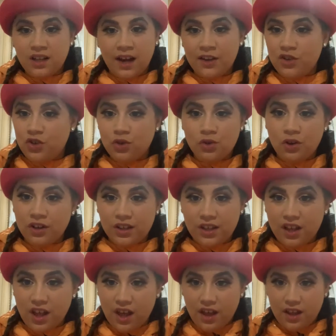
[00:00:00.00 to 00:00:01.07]
I do not
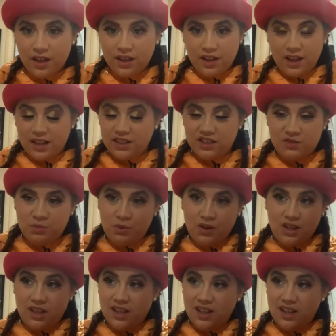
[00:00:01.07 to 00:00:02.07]
care at this point.